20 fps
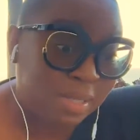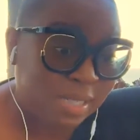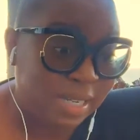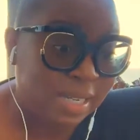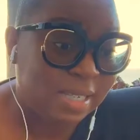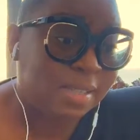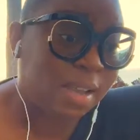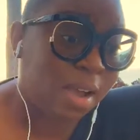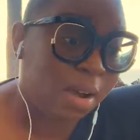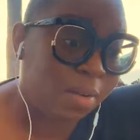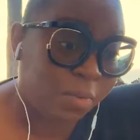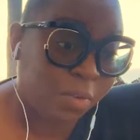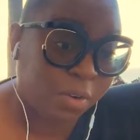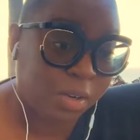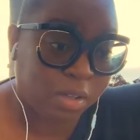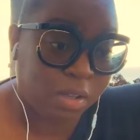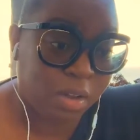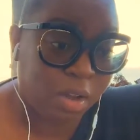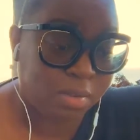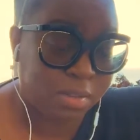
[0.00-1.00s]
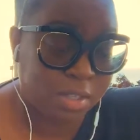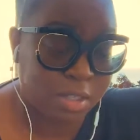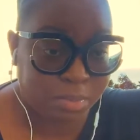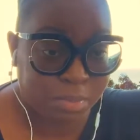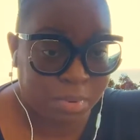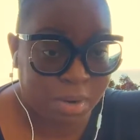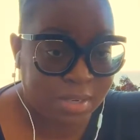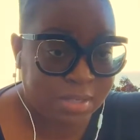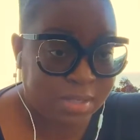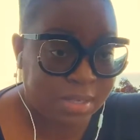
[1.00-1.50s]
discomfort along this
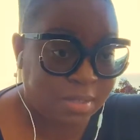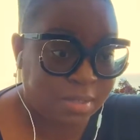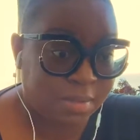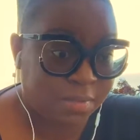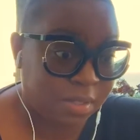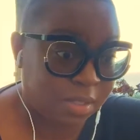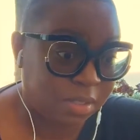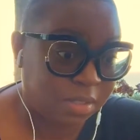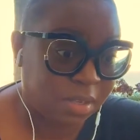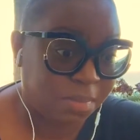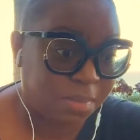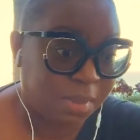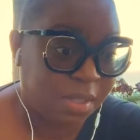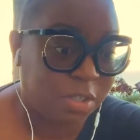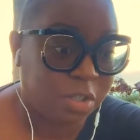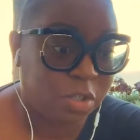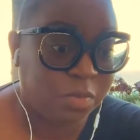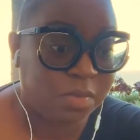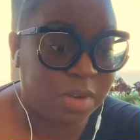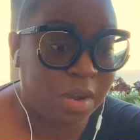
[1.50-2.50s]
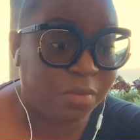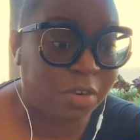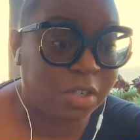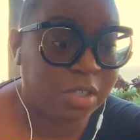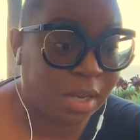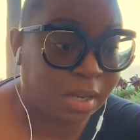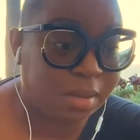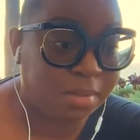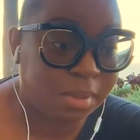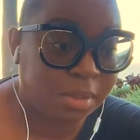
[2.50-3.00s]
process of something that you've never
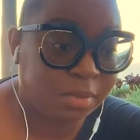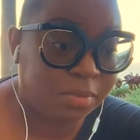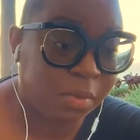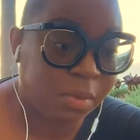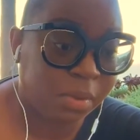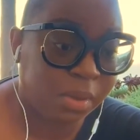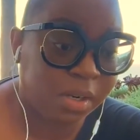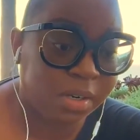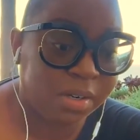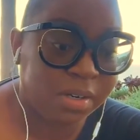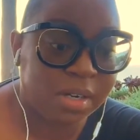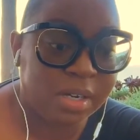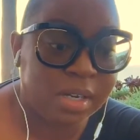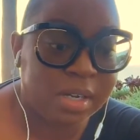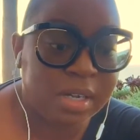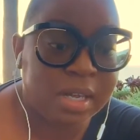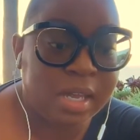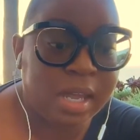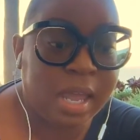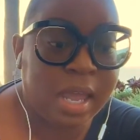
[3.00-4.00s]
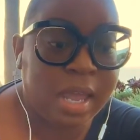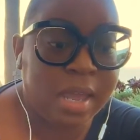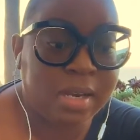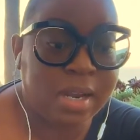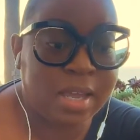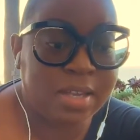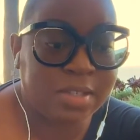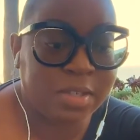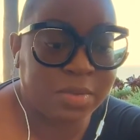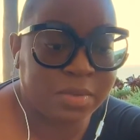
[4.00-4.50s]
done before. And
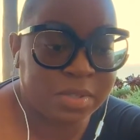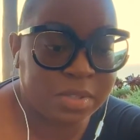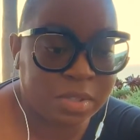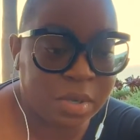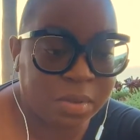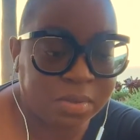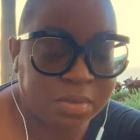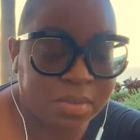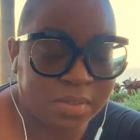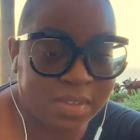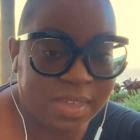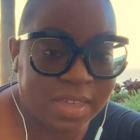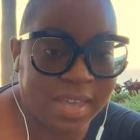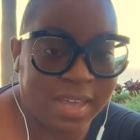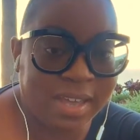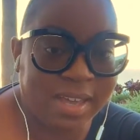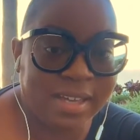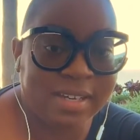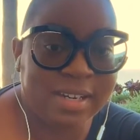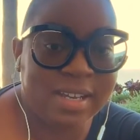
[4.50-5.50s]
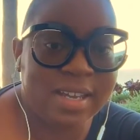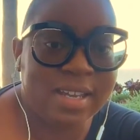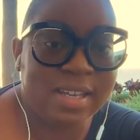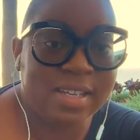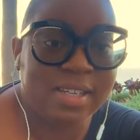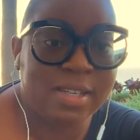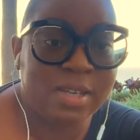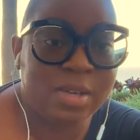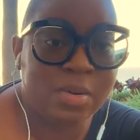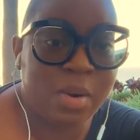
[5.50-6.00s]
as a result of that,
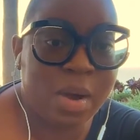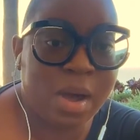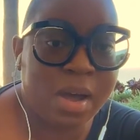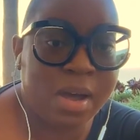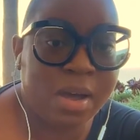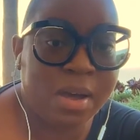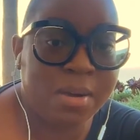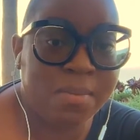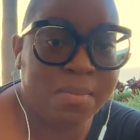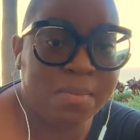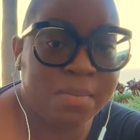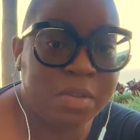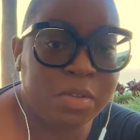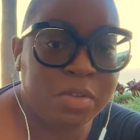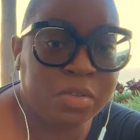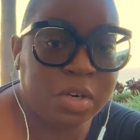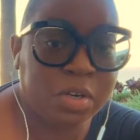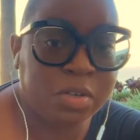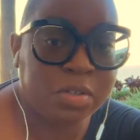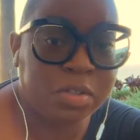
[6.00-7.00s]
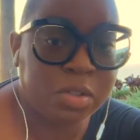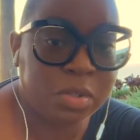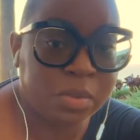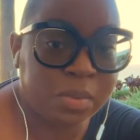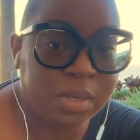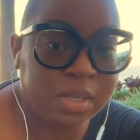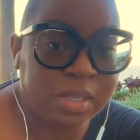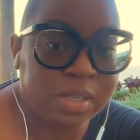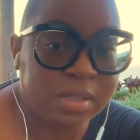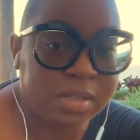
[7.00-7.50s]
you start
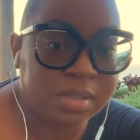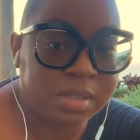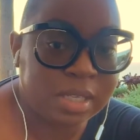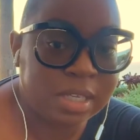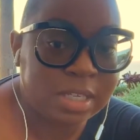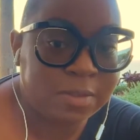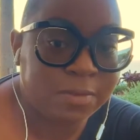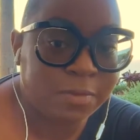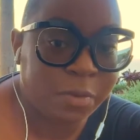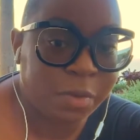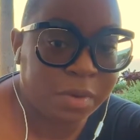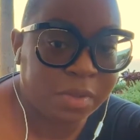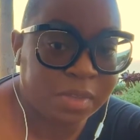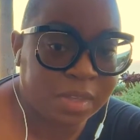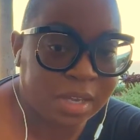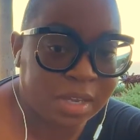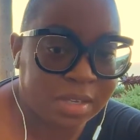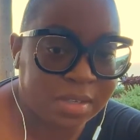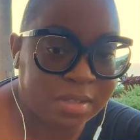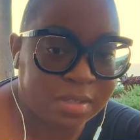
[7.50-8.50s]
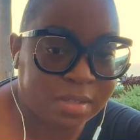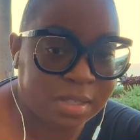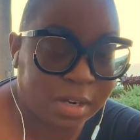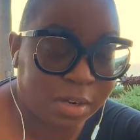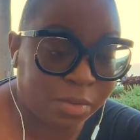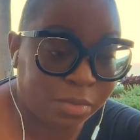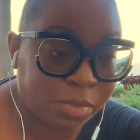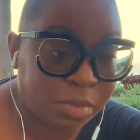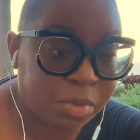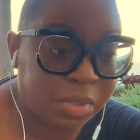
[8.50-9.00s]
doing these four things that
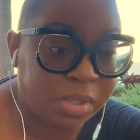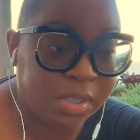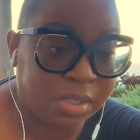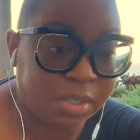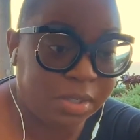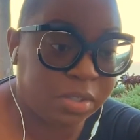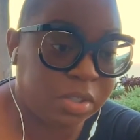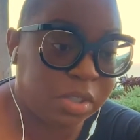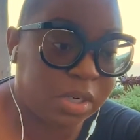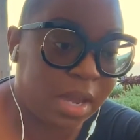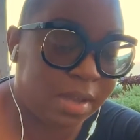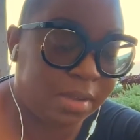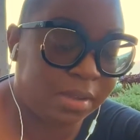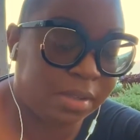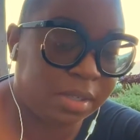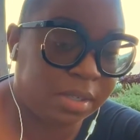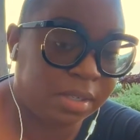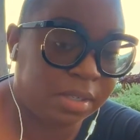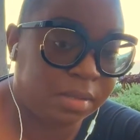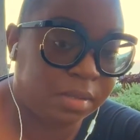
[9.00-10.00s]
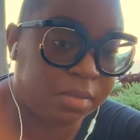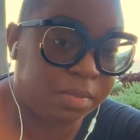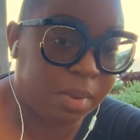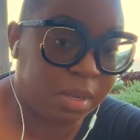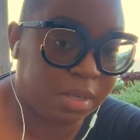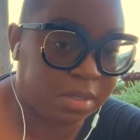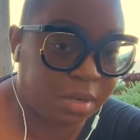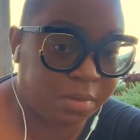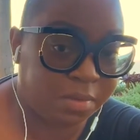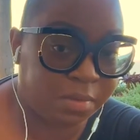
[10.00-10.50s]
are rooted in your childhood
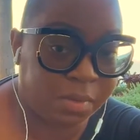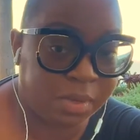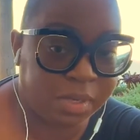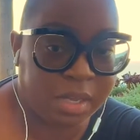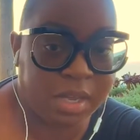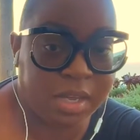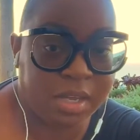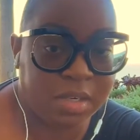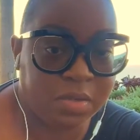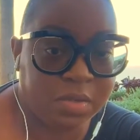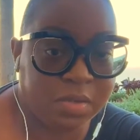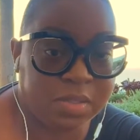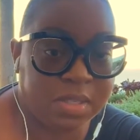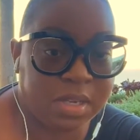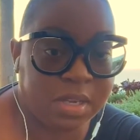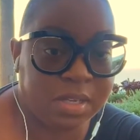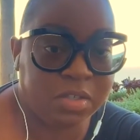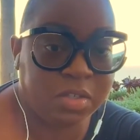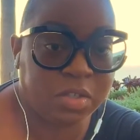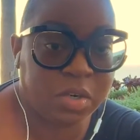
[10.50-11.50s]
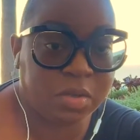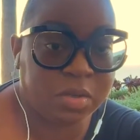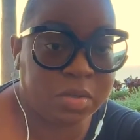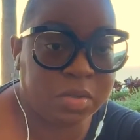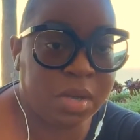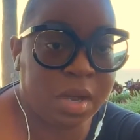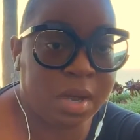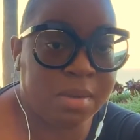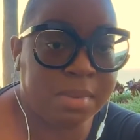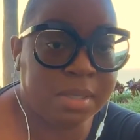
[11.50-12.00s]
based off of what Gay Hendricks said, start to
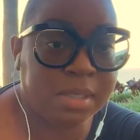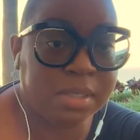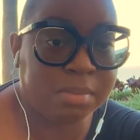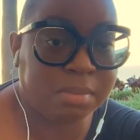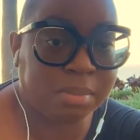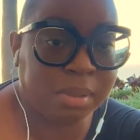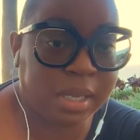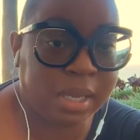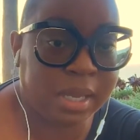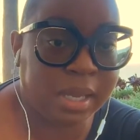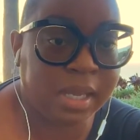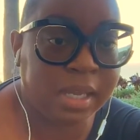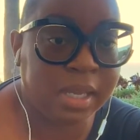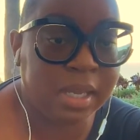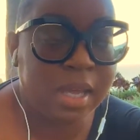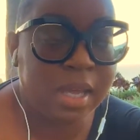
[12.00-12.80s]
come into play